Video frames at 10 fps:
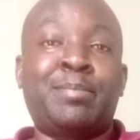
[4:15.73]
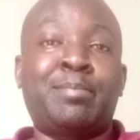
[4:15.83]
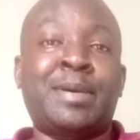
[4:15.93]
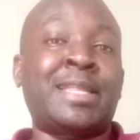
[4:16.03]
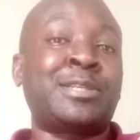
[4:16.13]

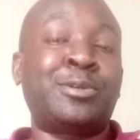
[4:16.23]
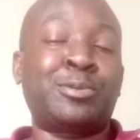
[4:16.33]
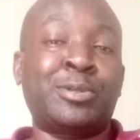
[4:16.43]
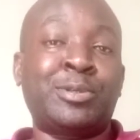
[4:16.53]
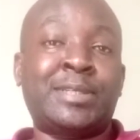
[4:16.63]
But that's not
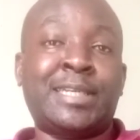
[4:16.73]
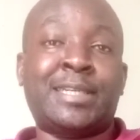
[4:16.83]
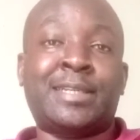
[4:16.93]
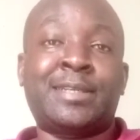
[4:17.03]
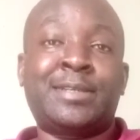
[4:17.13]
what you
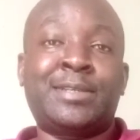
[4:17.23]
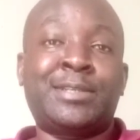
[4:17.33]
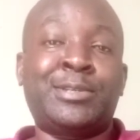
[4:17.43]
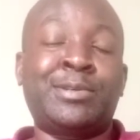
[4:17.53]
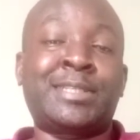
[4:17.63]
intend.
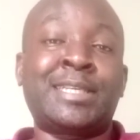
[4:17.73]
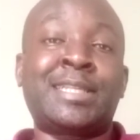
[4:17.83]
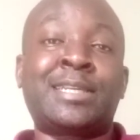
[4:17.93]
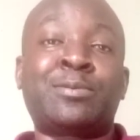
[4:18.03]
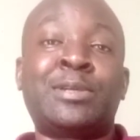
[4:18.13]
You intend
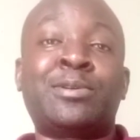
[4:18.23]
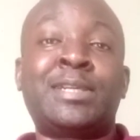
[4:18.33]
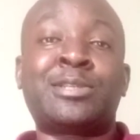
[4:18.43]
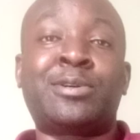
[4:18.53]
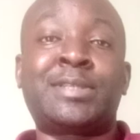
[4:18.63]
that when you
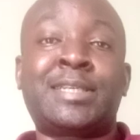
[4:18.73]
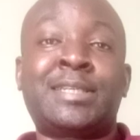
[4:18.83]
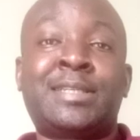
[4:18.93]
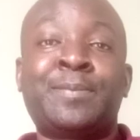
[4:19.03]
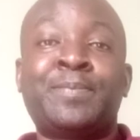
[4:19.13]
release
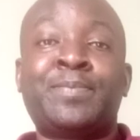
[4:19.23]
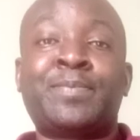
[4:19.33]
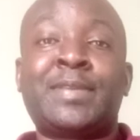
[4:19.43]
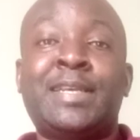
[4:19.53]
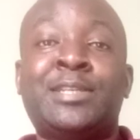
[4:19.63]
content,
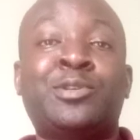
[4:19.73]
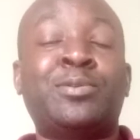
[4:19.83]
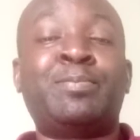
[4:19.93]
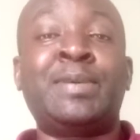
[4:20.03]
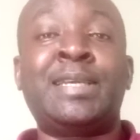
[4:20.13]
it should
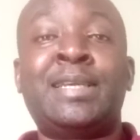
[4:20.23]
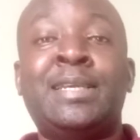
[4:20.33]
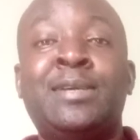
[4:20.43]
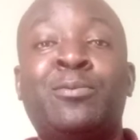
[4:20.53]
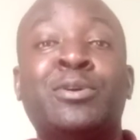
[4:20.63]

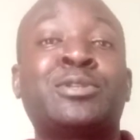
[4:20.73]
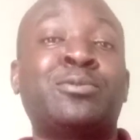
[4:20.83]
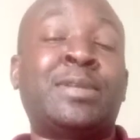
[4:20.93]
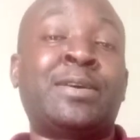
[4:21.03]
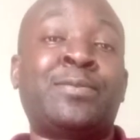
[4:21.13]
be watched to
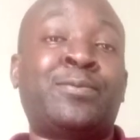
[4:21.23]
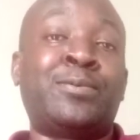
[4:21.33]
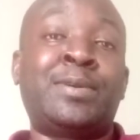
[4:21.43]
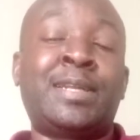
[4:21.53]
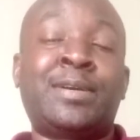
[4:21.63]
the full
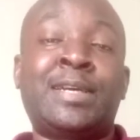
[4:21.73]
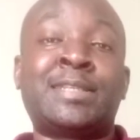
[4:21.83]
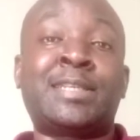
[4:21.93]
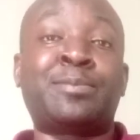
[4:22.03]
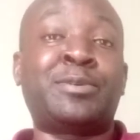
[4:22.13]

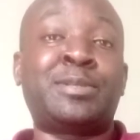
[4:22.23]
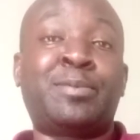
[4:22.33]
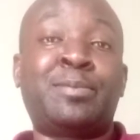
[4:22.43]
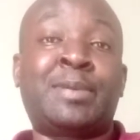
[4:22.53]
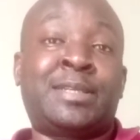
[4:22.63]
extent
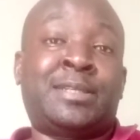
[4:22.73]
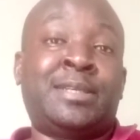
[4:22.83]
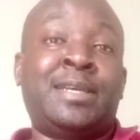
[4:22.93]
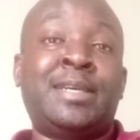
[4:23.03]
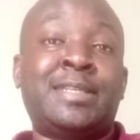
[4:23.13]
possible, but
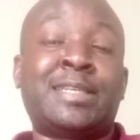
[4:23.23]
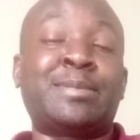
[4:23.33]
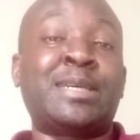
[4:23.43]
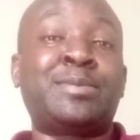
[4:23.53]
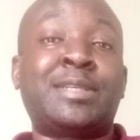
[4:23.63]

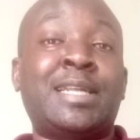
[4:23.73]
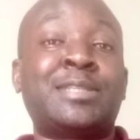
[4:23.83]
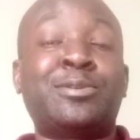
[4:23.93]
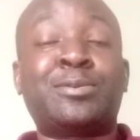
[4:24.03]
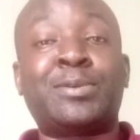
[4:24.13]
sometimes
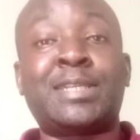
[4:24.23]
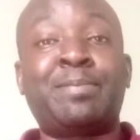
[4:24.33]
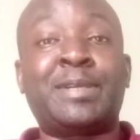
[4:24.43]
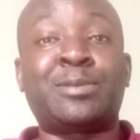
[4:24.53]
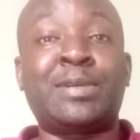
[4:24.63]
that's not what
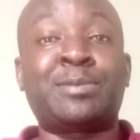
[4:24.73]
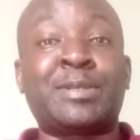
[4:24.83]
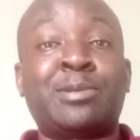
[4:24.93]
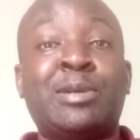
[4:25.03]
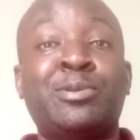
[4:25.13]
happens,
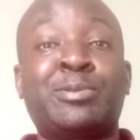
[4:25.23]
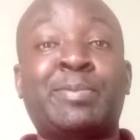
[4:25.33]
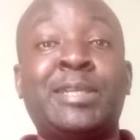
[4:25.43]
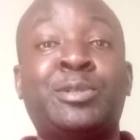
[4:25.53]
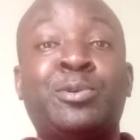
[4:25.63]
especially when you
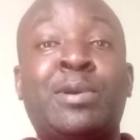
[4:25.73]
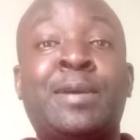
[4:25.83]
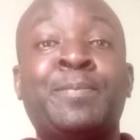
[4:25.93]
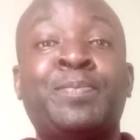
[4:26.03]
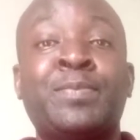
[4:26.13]
spread it to your
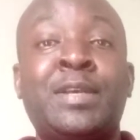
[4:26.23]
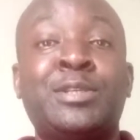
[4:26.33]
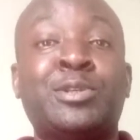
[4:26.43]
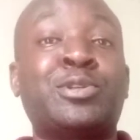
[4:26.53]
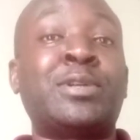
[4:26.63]

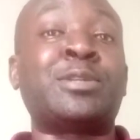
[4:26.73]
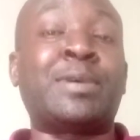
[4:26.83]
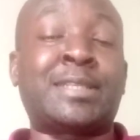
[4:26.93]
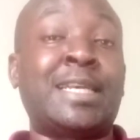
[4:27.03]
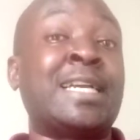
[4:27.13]
social
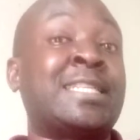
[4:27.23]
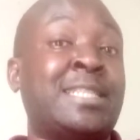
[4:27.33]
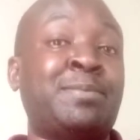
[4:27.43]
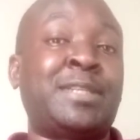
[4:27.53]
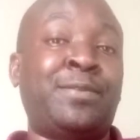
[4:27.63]
networks,
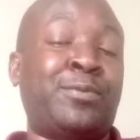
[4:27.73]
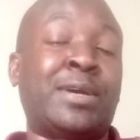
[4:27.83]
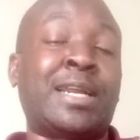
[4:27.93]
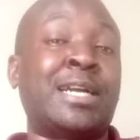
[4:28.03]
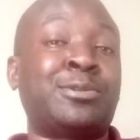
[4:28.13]
except if
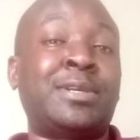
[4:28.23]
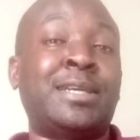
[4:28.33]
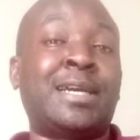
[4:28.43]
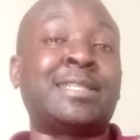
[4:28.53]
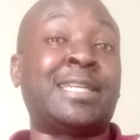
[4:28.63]
you're
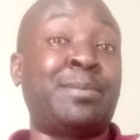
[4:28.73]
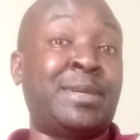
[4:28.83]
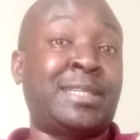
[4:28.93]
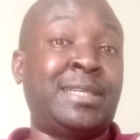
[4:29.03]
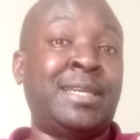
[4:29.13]
actually a
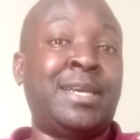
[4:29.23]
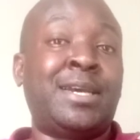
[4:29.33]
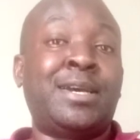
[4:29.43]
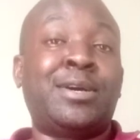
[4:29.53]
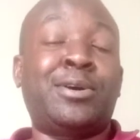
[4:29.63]
celebrity
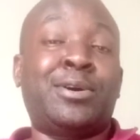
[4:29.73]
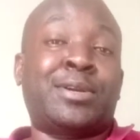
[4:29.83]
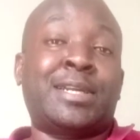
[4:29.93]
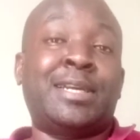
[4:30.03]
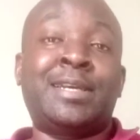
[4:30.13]
or
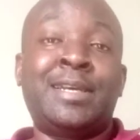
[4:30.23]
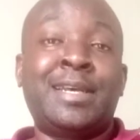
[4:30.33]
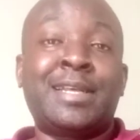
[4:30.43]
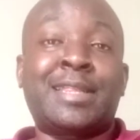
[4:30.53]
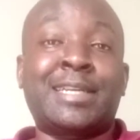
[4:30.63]

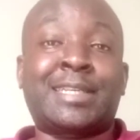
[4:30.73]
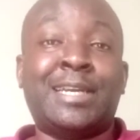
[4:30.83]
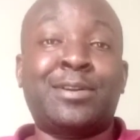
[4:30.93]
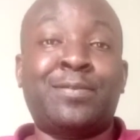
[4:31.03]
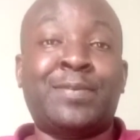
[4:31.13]
that
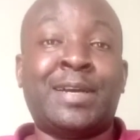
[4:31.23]
kind of